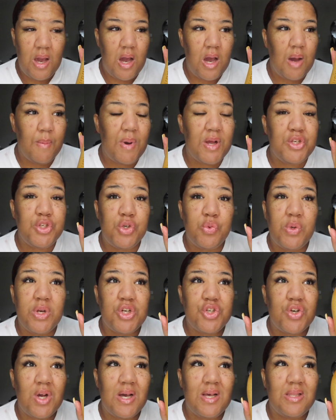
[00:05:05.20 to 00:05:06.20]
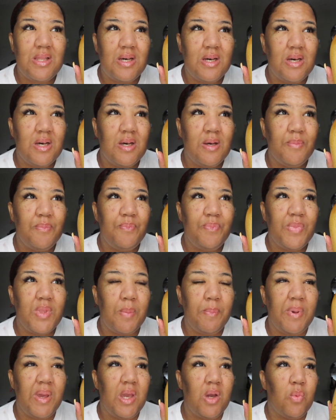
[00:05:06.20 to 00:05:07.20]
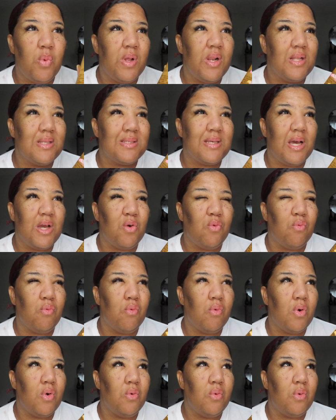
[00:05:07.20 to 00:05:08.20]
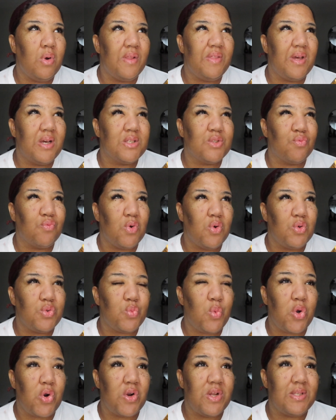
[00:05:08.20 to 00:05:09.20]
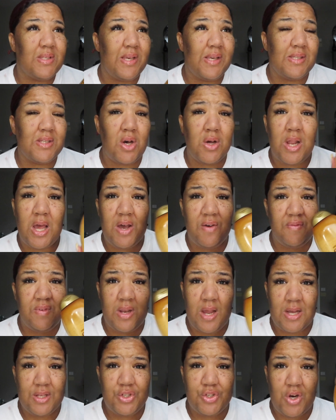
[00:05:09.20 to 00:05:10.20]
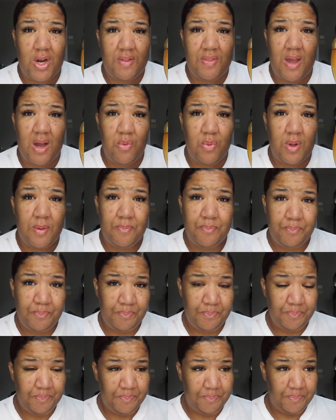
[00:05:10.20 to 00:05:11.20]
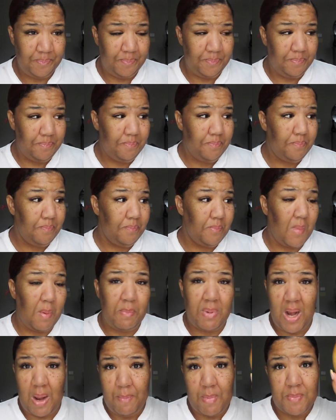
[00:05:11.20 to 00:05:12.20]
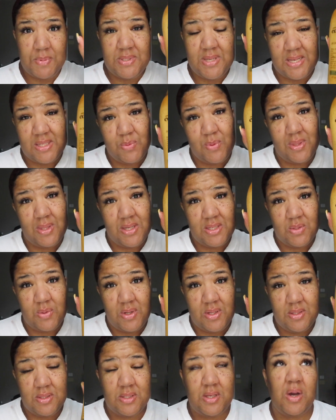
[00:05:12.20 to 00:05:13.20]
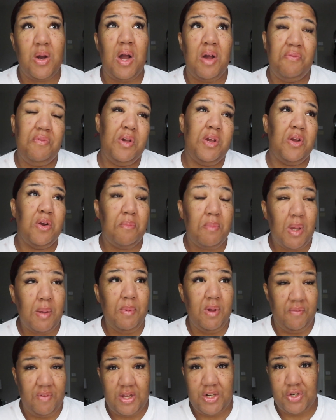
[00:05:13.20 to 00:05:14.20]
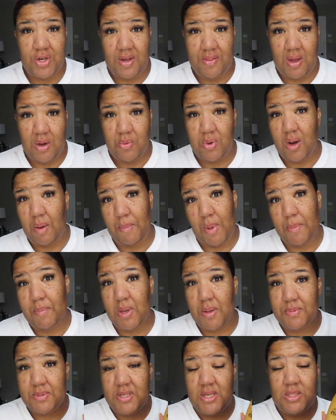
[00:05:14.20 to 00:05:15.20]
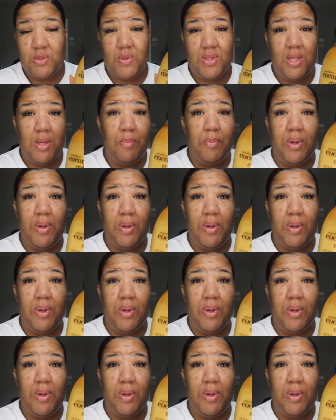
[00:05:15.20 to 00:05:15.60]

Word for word: Um, I do want to try the the pink one. It's like ro I think it's rose water and sea salt. I have not tried that one. But I'm obsessed with this one. So I figure maybe if I try that one, I might be obsessed with it.